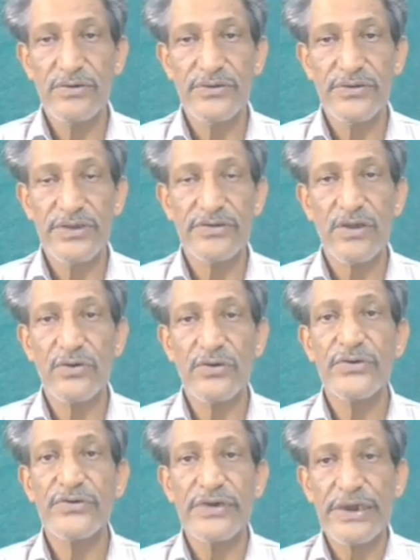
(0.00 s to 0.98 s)
this on
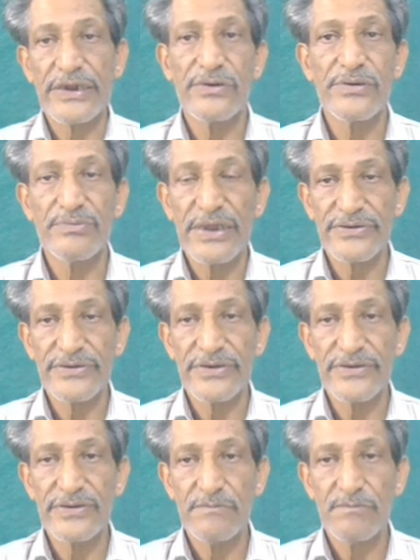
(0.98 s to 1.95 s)
a regular
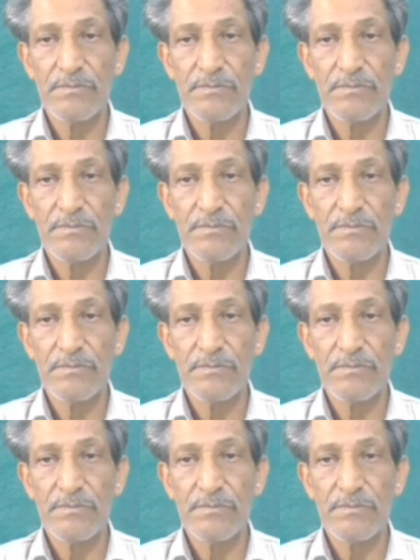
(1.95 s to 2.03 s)
basis.